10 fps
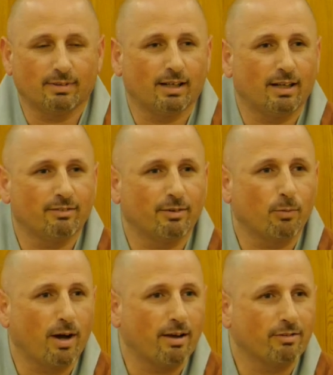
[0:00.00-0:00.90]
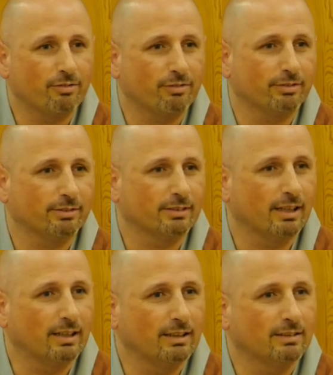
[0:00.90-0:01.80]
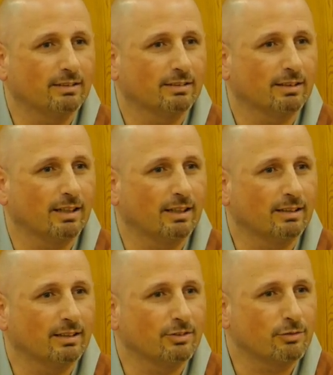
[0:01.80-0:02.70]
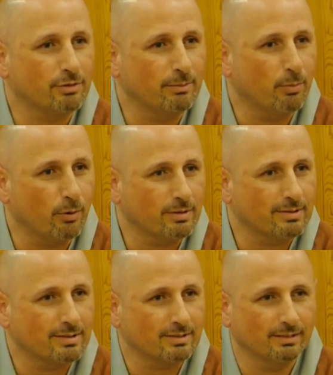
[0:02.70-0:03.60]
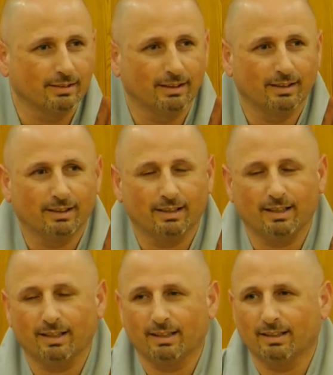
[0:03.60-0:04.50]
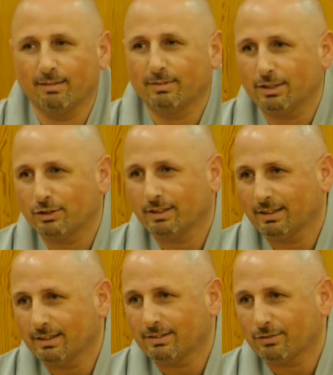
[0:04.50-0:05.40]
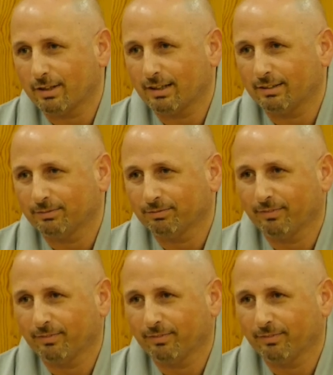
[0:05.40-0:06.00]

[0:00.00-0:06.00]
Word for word: I have a wife, Dalit, and uh, three boys, and I'm teaching in Israel.